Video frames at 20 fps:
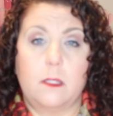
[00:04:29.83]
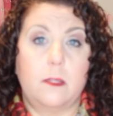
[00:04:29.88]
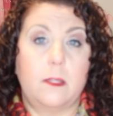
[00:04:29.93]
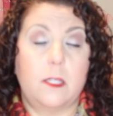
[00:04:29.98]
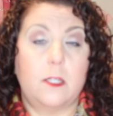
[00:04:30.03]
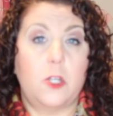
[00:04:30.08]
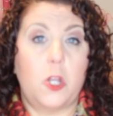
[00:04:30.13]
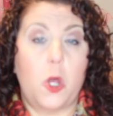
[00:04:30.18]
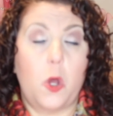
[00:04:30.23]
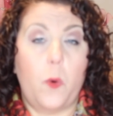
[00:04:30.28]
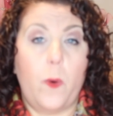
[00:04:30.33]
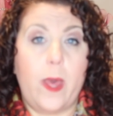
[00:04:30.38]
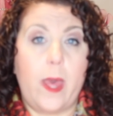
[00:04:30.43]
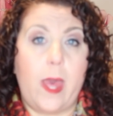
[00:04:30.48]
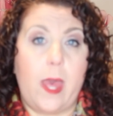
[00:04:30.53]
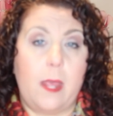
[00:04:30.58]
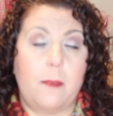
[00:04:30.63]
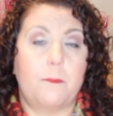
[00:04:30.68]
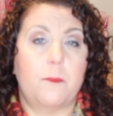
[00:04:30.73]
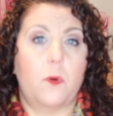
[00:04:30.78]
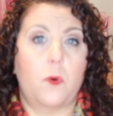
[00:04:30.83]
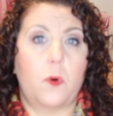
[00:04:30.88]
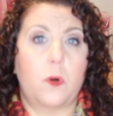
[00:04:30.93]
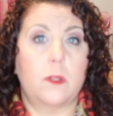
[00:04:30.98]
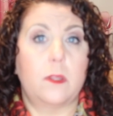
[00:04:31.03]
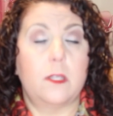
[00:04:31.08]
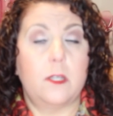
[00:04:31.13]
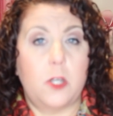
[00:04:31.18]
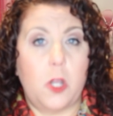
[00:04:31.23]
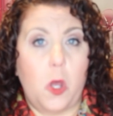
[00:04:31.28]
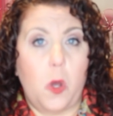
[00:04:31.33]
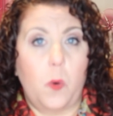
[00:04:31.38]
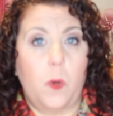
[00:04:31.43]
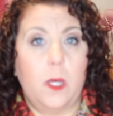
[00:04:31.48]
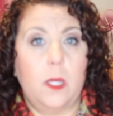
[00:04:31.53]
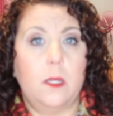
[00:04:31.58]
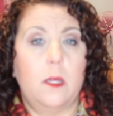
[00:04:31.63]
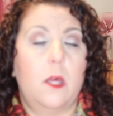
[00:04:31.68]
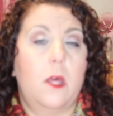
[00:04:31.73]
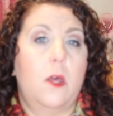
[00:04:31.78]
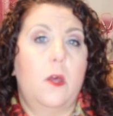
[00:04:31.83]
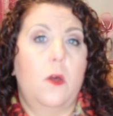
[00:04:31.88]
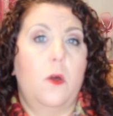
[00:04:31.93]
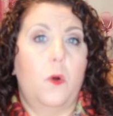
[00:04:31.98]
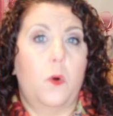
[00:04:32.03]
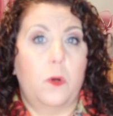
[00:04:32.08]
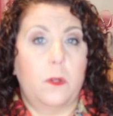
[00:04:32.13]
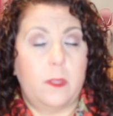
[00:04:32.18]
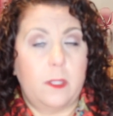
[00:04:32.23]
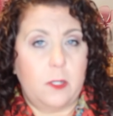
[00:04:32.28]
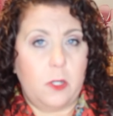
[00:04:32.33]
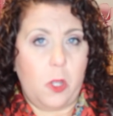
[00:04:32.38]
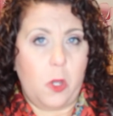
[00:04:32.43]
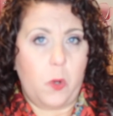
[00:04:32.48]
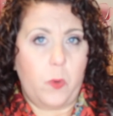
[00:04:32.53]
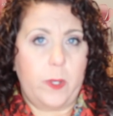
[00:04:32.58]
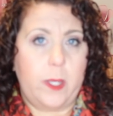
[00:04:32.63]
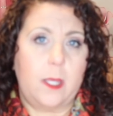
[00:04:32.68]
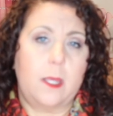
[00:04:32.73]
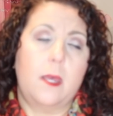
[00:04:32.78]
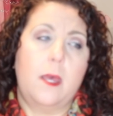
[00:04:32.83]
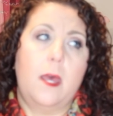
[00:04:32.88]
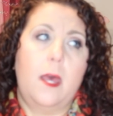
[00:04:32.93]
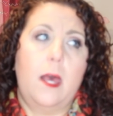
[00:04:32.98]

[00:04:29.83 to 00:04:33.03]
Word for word: the Noe or the Noah or the Noe.